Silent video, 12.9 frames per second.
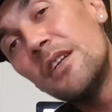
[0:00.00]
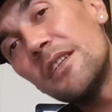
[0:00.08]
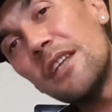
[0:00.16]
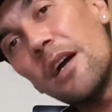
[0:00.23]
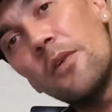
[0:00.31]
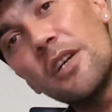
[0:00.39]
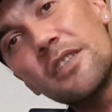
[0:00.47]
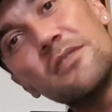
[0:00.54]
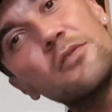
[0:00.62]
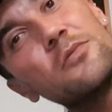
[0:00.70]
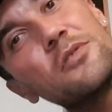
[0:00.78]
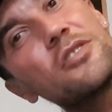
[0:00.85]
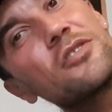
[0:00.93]
Now I can
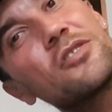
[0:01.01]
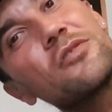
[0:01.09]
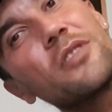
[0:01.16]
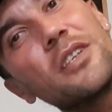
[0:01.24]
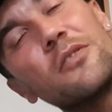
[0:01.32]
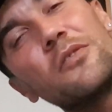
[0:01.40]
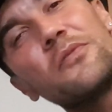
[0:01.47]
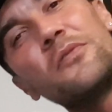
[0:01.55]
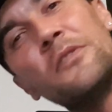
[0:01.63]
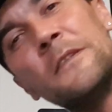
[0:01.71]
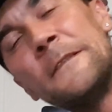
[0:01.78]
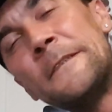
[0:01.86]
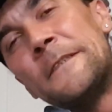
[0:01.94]
do it just straight off.
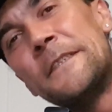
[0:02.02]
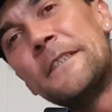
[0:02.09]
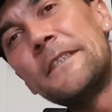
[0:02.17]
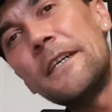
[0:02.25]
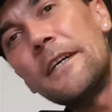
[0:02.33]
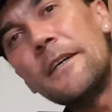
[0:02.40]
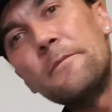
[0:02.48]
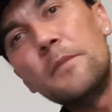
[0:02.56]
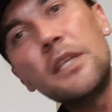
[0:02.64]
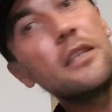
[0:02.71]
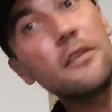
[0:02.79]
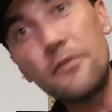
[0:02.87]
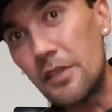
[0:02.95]

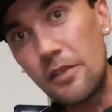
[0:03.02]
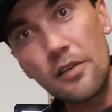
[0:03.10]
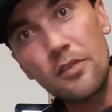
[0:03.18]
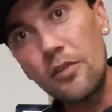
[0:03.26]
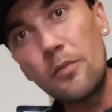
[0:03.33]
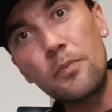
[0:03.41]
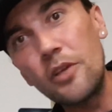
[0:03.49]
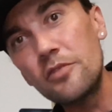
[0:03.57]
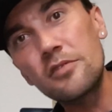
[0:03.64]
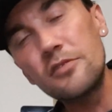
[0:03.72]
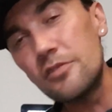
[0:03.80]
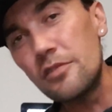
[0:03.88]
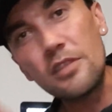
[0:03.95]
Any video I got
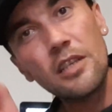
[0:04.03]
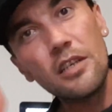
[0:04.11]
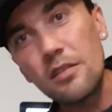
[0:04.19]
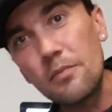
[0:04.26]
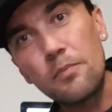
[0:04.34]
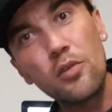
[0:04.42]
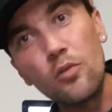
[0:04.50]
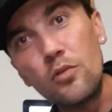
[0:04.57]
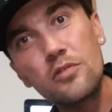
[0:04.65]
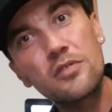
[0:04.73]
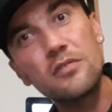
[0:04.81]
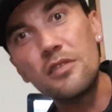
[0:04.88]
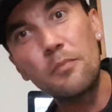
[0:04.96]
posted, you can hit
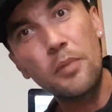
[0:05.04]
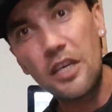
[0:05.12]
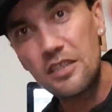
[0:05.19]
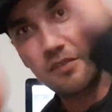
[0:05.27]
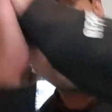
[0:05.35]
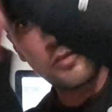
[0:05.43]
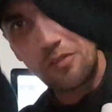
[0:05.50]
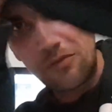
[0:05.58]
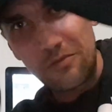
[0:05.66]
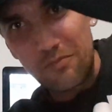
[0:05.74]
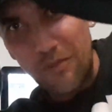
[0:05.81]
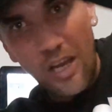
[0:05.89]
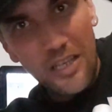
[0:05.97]
applause and it pays for
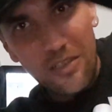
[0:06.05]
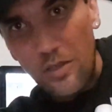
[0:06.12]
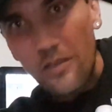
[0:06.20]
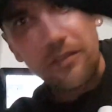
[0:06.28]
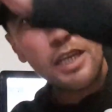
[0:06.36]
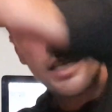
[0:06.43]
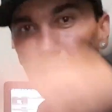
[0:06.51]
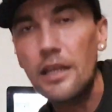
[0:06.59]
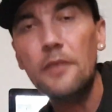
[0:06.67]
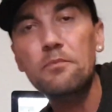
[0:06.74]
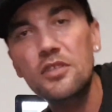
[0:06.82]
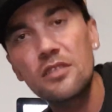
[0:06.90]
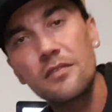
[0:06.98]
an icon that
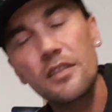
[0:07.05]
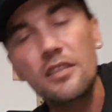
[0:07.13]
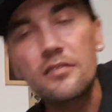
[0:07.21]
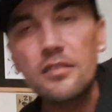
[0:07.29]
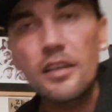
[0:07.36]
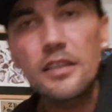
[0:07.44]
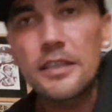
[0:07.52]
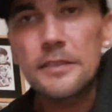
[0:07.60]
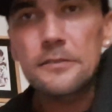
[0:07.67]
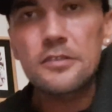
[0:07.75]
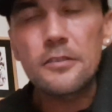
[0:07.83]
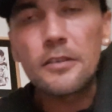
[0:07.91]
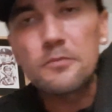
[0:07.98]
claps and things like that.
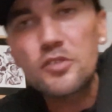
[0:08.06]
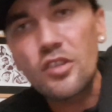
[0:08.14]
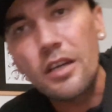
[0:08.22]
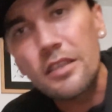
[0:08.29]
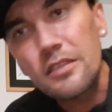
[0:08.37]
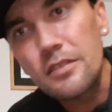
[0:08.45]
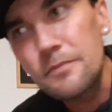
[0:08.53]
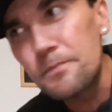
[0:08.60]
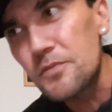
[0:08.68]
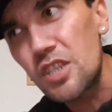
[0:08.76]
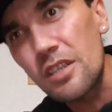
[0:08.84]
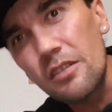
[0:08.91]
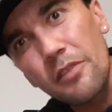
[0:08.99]
So I'm trying to
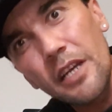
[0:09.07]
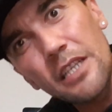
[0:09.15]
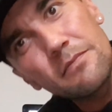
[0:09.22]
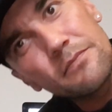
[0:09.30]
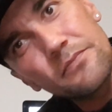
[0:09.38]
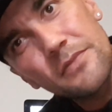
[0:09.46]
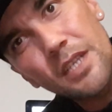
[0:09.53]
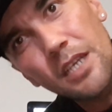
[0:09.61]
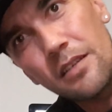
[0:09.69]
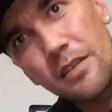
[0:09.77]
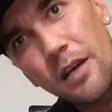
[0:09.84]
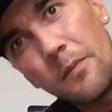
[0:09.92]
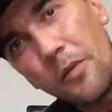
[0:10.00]
generate
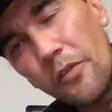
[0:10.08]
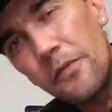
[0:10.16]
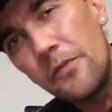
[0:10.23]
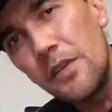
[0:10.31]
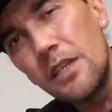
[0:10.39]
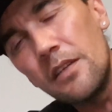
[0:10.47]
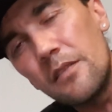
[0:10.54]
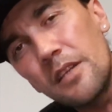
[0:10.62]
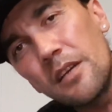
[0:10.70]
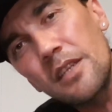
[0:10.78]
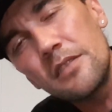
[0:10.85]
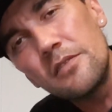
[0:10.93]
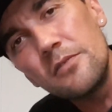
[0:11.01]
income off anything
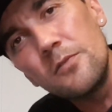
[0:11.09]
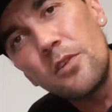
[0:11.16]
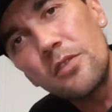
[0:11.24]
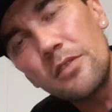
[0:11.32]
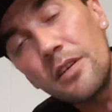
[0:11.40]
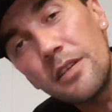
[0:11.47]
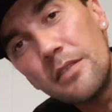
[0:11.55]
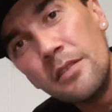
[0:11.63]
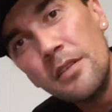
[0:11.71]
I can do online.